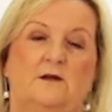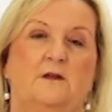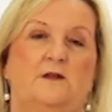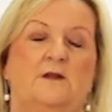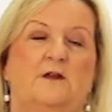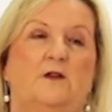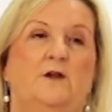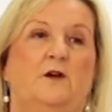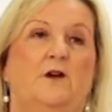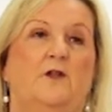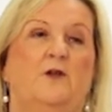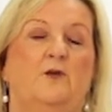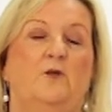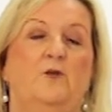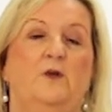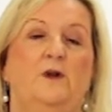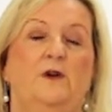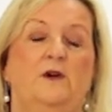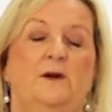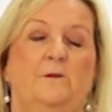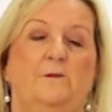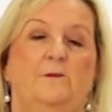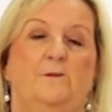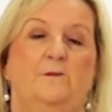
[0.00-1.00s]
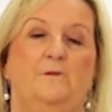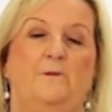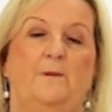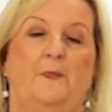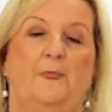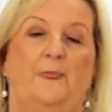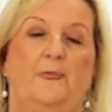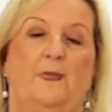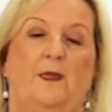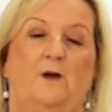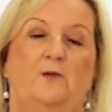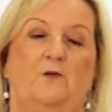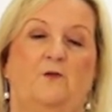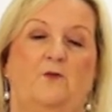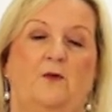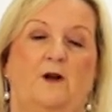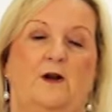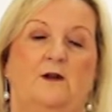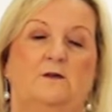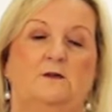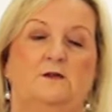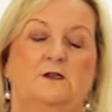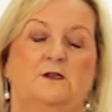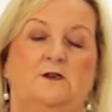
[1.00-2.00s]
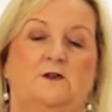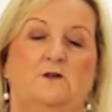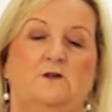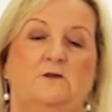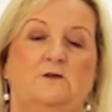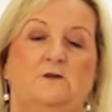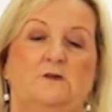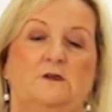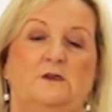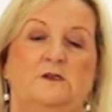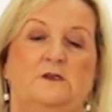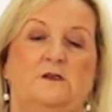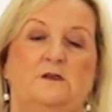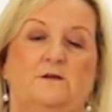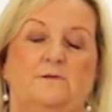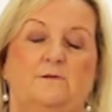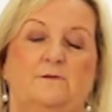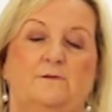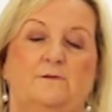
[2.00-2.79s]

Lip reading: The other one. Round it goes.